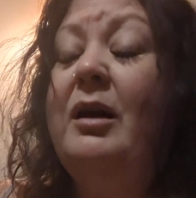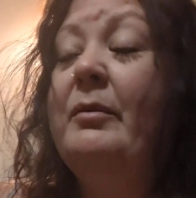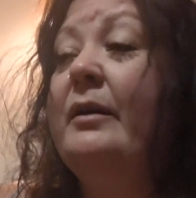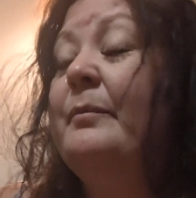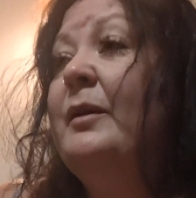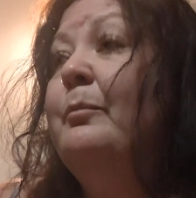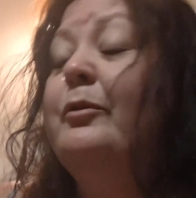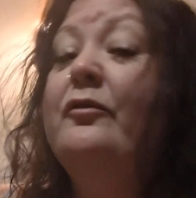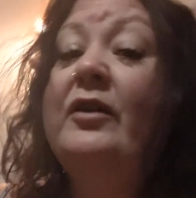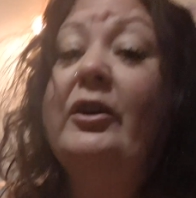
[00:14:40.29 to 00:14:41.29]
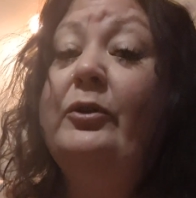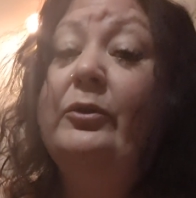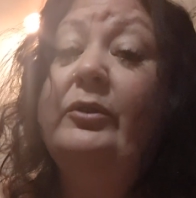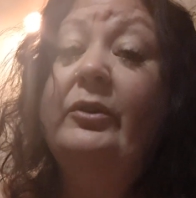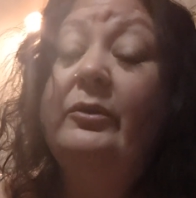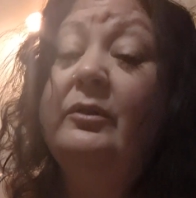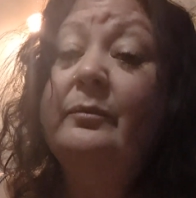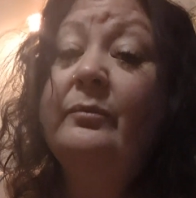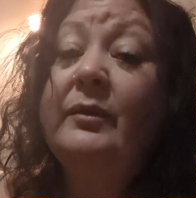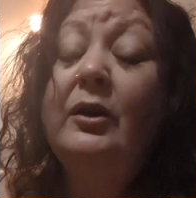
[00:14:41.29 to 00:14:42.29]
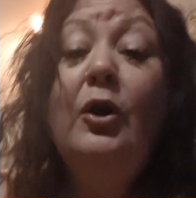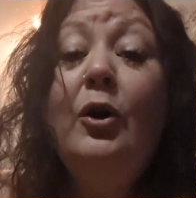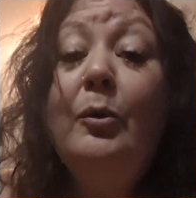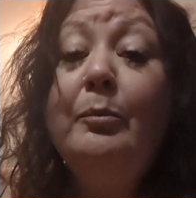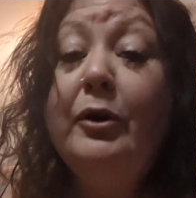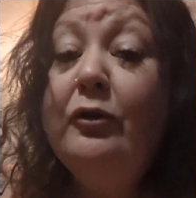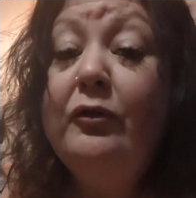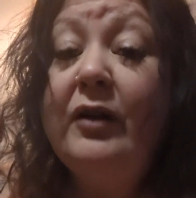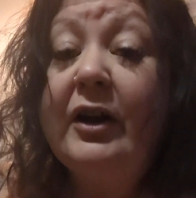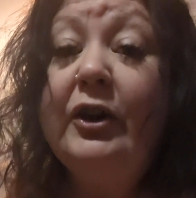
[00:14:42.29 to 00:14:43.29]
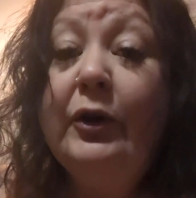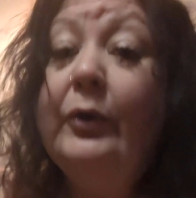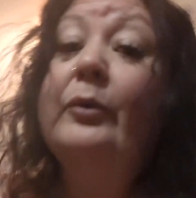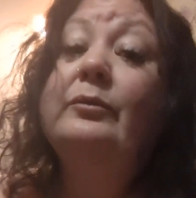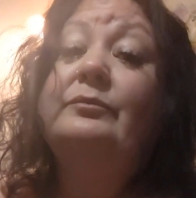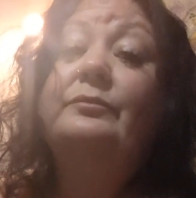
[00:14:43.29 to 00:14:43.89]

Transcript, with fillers: I'm like, boo fucking who, dude, boo fucking who.